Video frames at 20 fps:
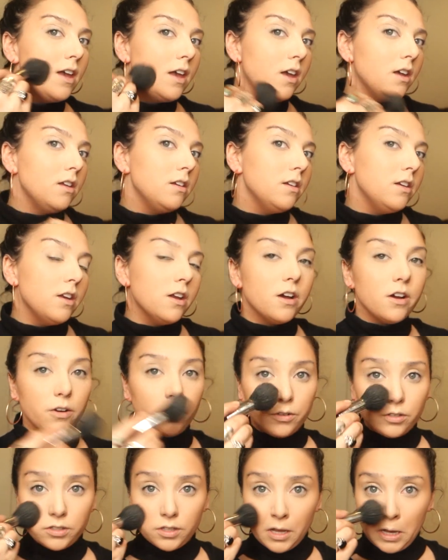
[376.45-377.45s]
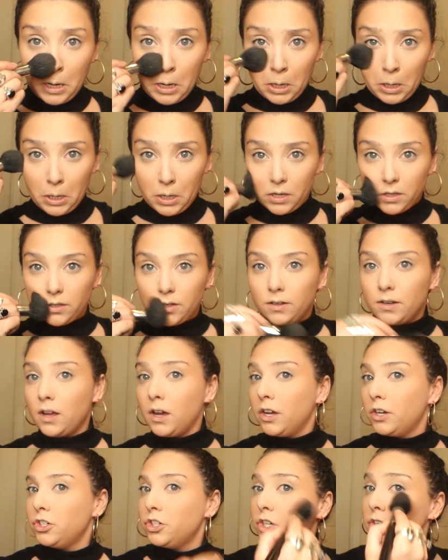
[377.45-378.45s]
and knows that it is
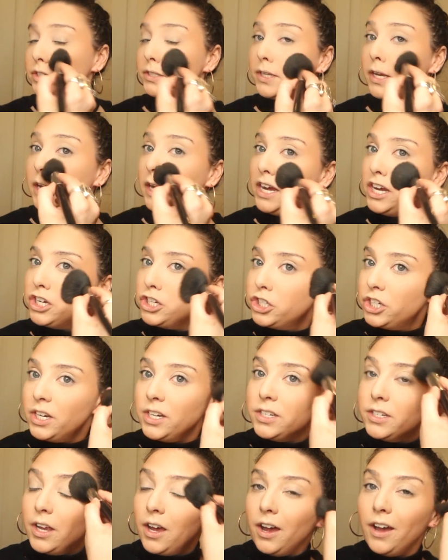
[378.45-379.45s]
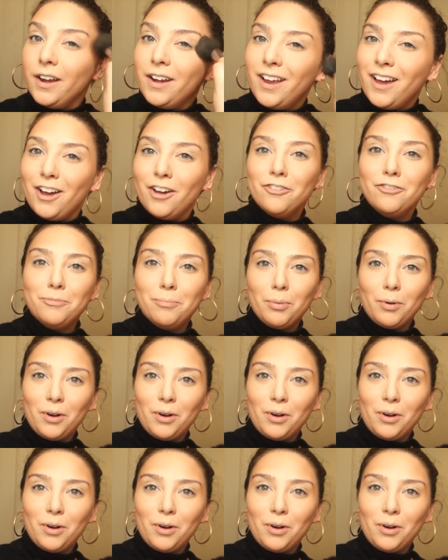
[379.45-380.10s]
not just a shit ton of